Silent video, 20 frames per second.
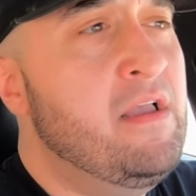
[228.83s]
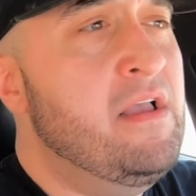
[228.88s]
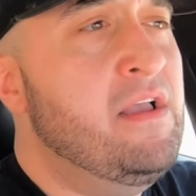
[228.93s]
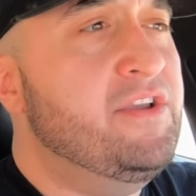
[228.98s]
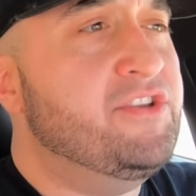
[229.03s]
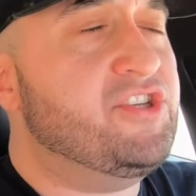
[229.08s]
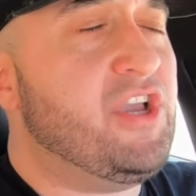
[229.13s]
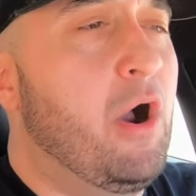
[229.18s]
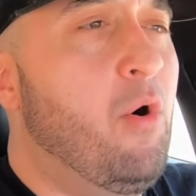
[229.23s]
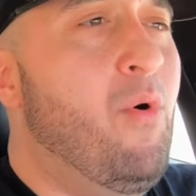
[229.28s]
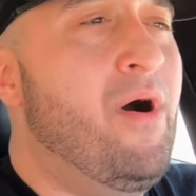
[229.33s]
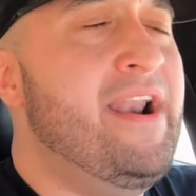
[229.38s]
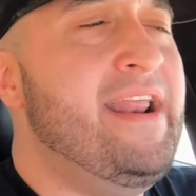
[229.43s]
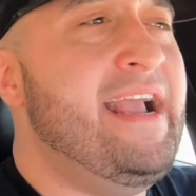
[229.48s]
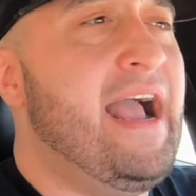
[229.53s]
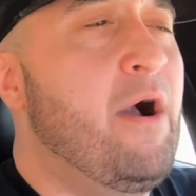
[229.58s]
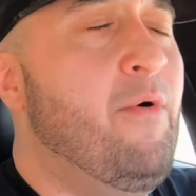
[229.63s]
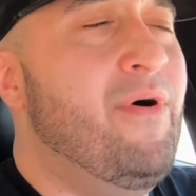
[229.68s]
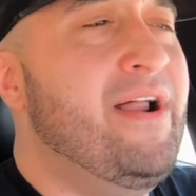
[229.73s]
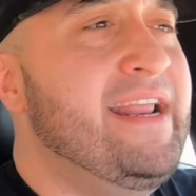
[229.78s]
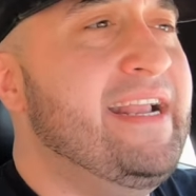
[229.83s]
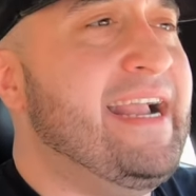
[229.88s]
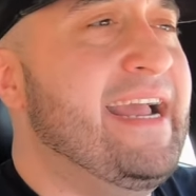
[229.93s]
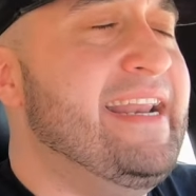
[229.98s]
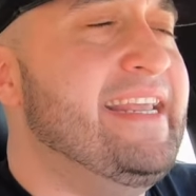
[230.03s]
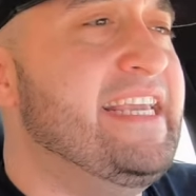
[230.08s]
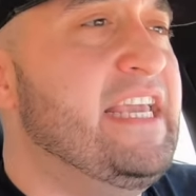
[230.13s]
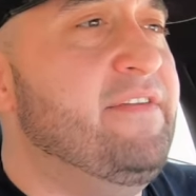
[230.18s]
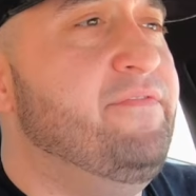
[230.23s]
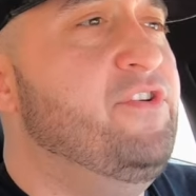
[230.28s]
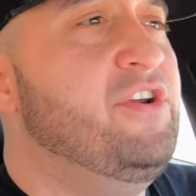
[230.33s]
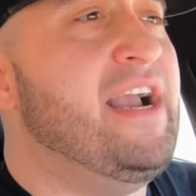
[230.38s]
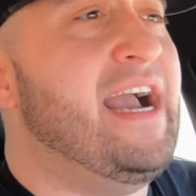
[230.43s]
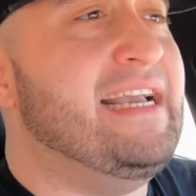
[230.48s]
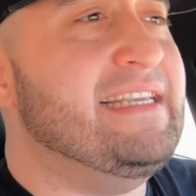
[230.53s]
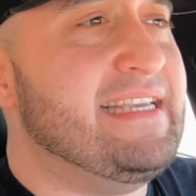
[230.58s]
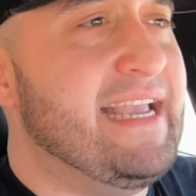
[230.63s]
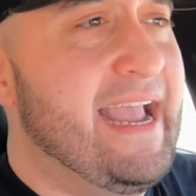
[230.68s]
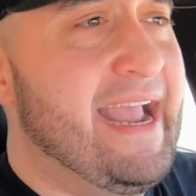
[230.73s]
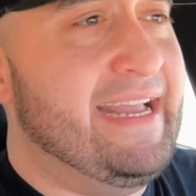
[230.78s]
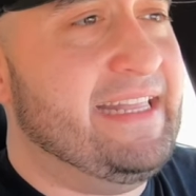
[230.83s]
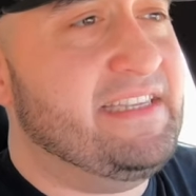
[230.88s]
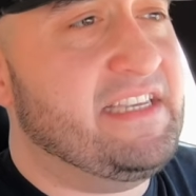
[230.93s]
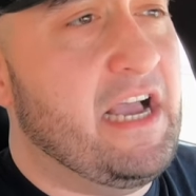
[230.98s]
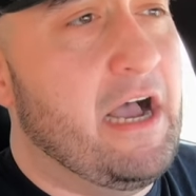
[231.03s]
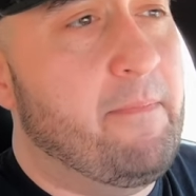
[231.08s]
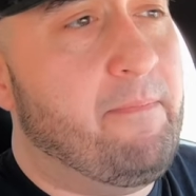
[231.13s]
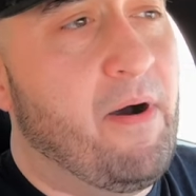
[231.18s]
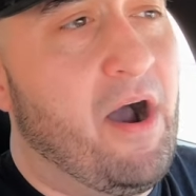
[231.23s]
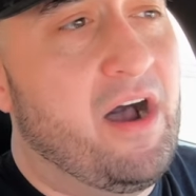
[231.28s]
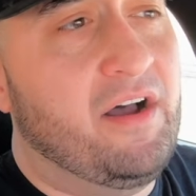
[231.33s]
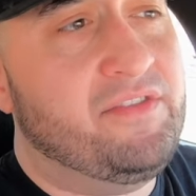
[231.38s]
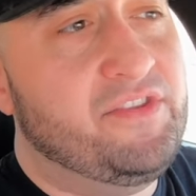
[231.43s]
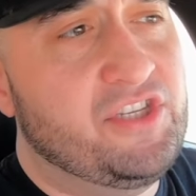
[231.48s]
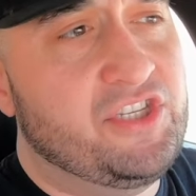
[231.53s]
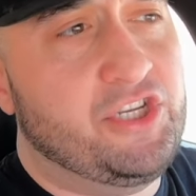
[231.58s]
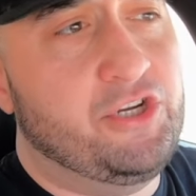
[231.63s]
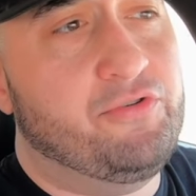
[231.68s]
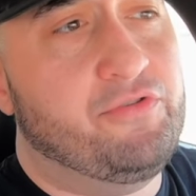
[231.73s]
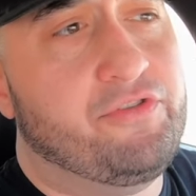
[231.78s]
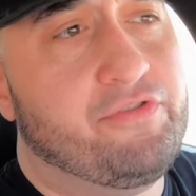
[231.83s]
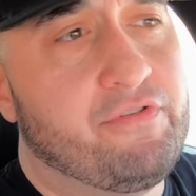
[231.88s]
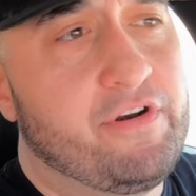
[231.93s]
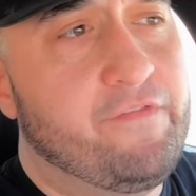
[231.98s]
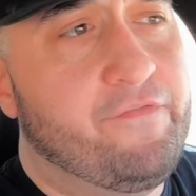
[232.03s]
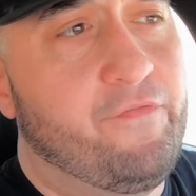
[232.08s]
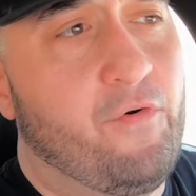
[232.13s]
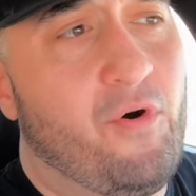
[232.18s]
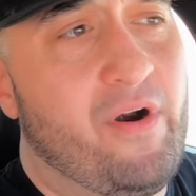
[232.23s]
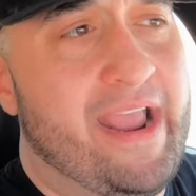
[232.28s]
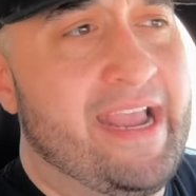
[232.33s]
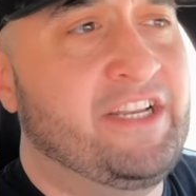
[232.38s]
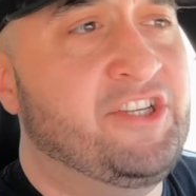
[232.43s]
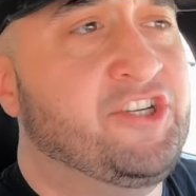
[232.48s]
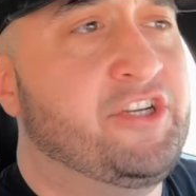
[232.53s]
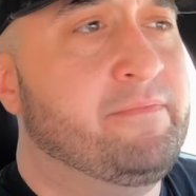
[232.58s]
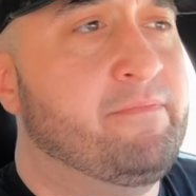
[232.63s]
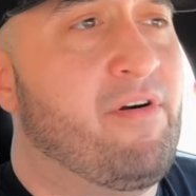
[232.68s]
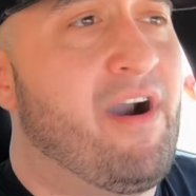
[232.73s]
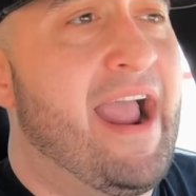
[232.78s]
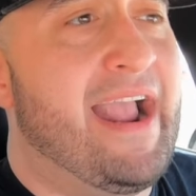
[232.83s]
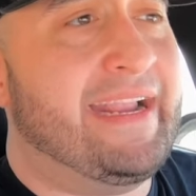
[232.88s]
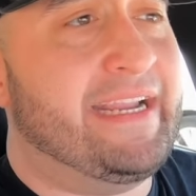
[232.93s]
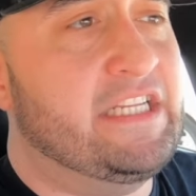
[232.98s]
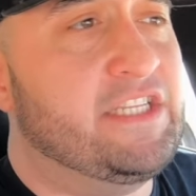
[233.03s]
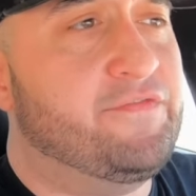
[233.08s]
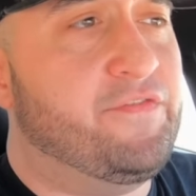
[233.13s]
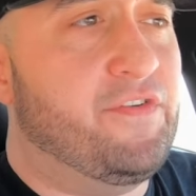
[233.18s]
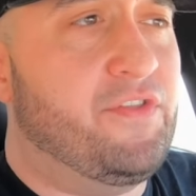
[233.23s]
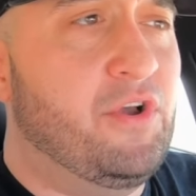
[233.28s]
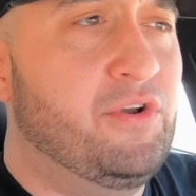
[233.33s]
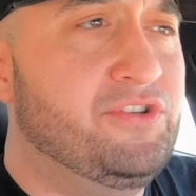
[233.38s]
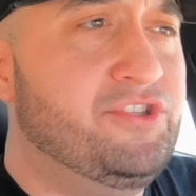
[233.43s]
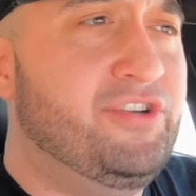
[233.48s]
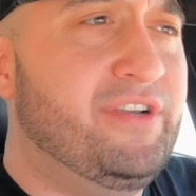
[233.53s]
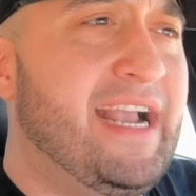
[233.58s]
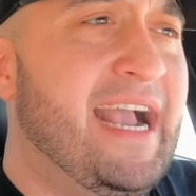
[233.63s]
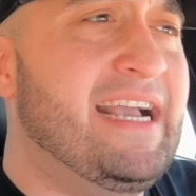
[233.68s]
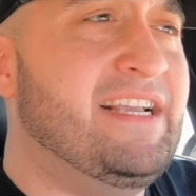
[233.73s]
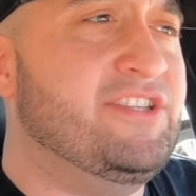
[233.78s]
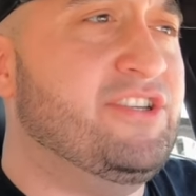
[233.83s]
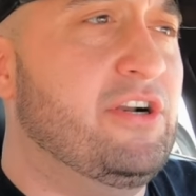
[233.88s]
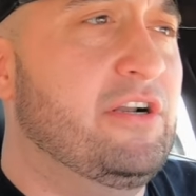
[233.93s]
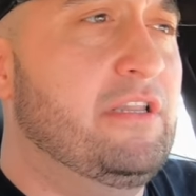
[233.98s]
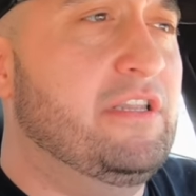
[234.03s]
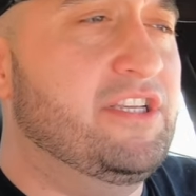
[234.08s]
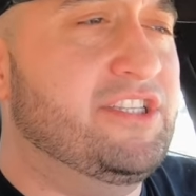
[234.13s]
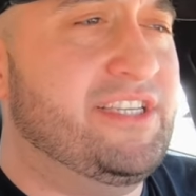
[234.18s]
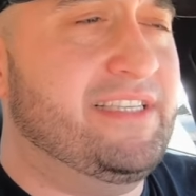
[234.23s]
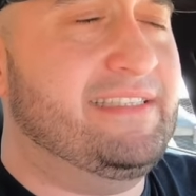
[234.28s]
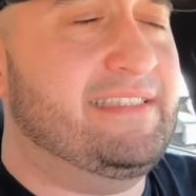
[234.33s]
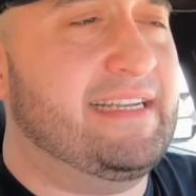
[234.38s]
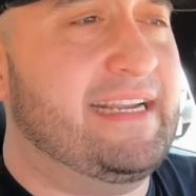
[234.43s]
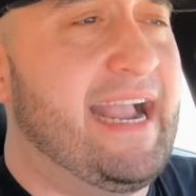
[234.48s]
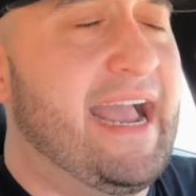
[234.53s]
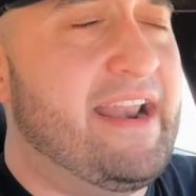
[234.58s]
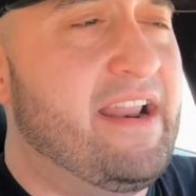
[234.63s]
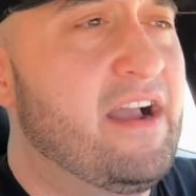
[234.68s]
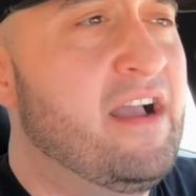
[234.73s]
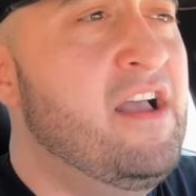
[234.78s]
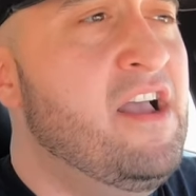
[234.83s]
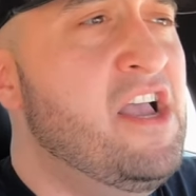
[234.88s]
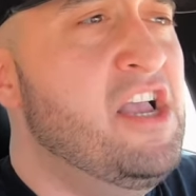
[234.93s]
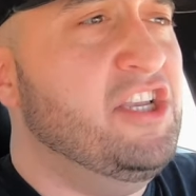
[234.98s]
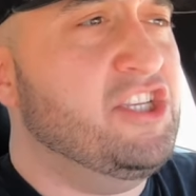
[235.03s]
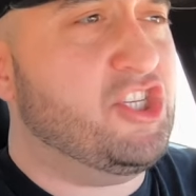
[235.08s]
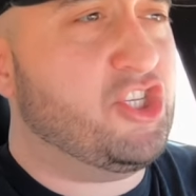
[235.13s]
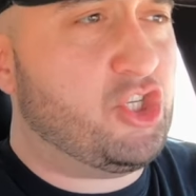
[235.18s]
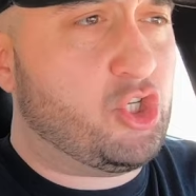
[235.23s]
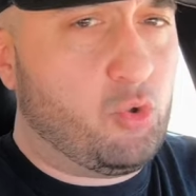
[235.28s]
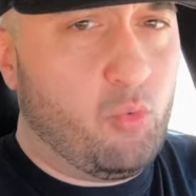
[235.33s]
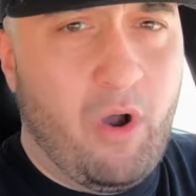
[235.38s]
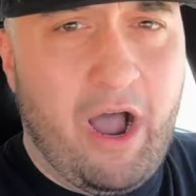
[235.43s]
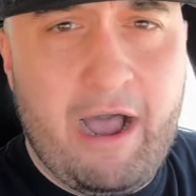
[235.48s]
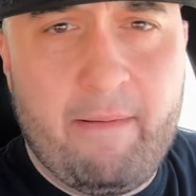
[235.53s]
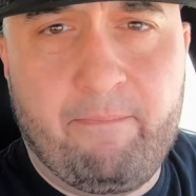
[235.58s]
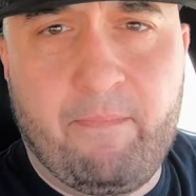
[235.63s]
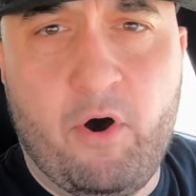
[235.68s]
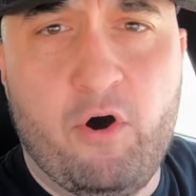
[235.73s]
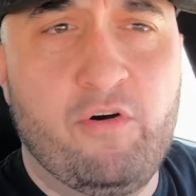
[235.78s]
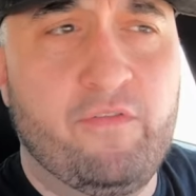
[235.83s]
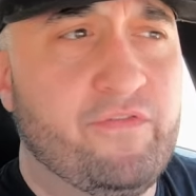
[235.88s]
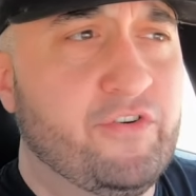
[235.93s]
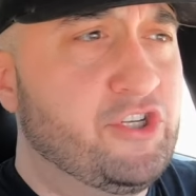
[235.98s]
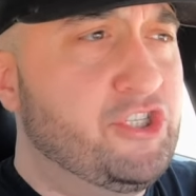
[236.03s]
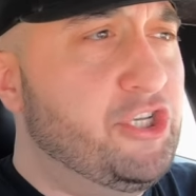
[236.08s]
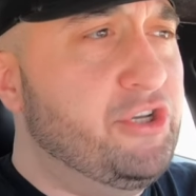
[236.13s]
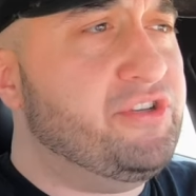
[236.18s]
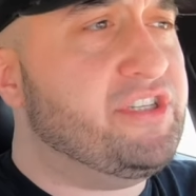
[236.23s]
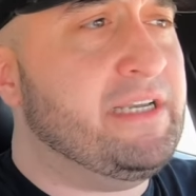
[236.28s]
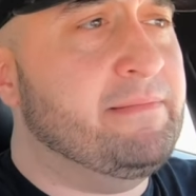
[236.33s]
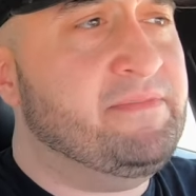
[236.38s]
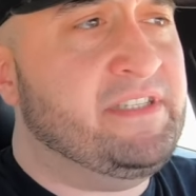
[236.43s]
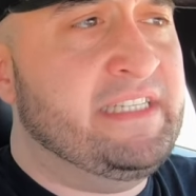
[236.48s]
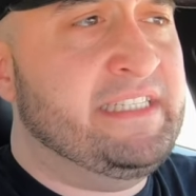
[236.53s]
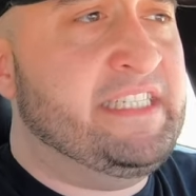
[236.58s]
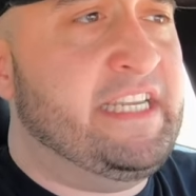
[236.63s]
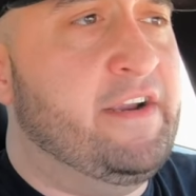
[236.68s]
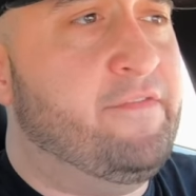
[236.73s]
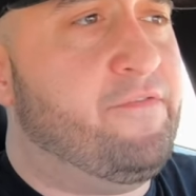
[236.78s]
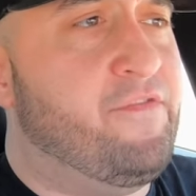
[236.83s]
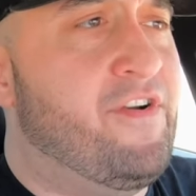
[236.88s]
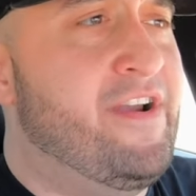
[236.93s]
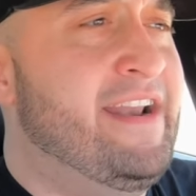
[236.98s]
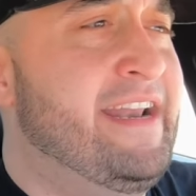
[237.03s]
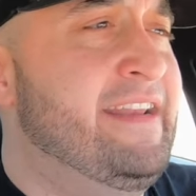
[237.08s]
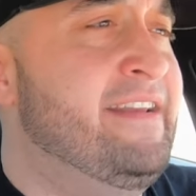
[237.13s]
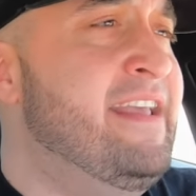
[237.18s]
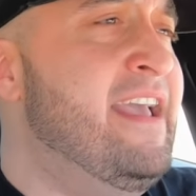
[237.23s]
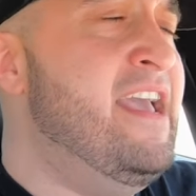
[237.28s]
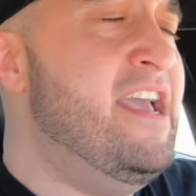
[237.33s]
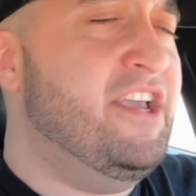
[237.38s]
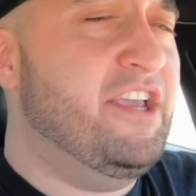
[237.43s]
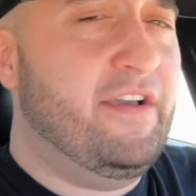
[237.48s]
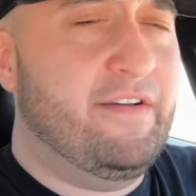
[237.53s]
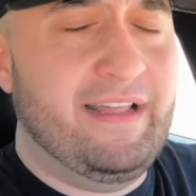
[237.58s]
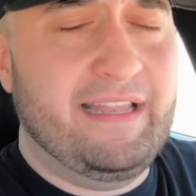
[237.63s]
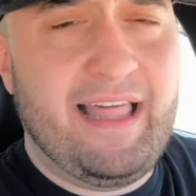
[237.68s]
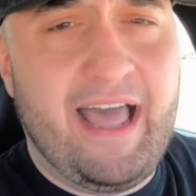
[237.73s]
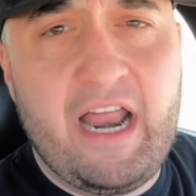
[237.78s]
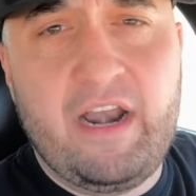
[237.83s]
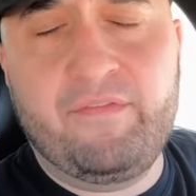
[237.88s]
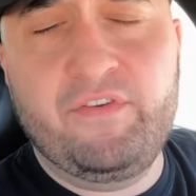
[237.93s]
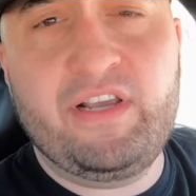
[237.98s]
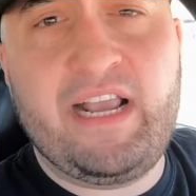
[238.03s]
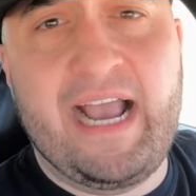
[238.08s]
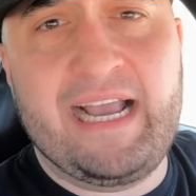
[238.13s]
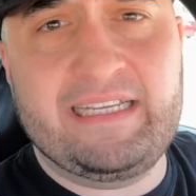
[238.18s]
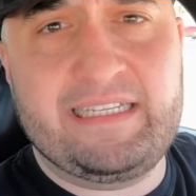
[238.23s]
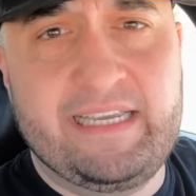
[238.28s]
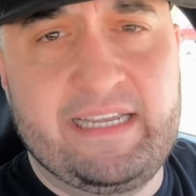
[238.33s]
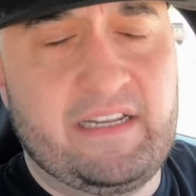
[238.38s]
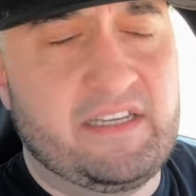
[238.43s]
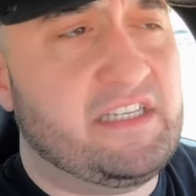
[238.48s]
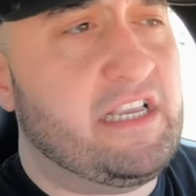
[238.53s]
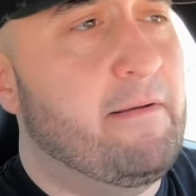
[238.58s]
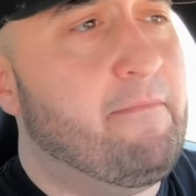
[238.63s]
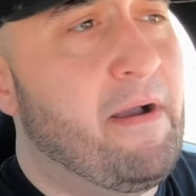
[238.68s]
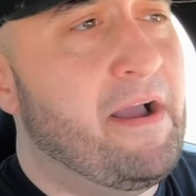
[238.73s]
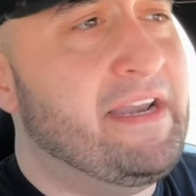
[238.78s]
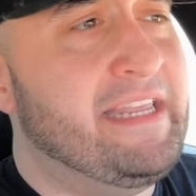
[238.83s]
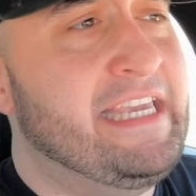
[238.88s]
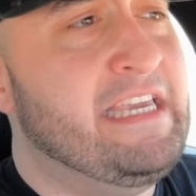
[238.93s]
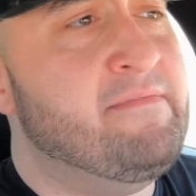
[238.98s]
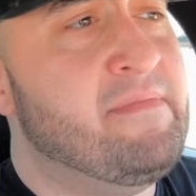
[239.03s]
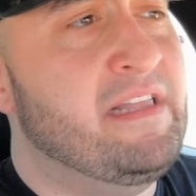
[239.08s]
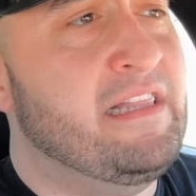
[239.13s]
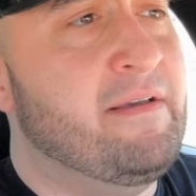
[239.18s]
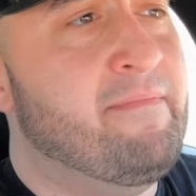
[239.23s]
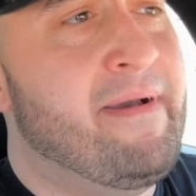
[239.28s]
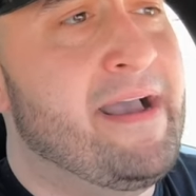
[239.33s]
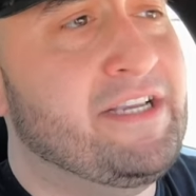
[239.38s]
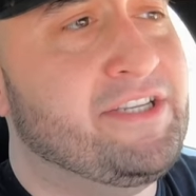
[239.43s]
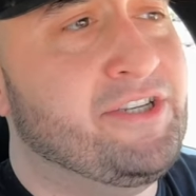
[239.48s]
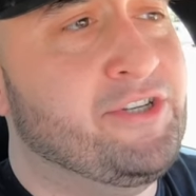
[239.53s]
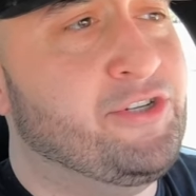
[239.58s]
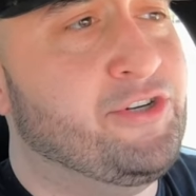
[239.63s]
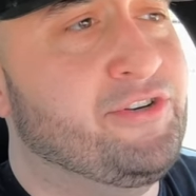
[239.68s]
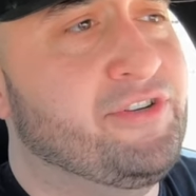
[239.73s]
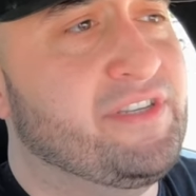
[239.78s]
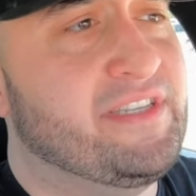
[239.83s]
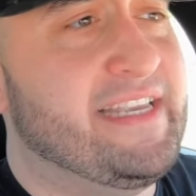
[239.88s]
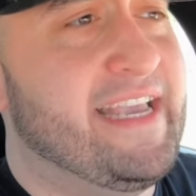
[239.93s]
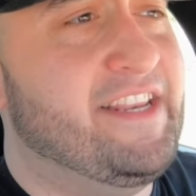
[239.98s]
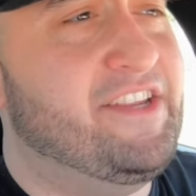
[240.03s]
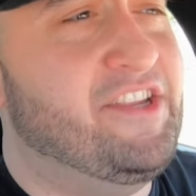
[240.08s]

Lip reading: So I want to kind of give you guys a heads up on the 034 engine brackets. For those of you guys that are listening to kind of swap over, do something different, and a lot of you guys hit us up on email and messenger and said,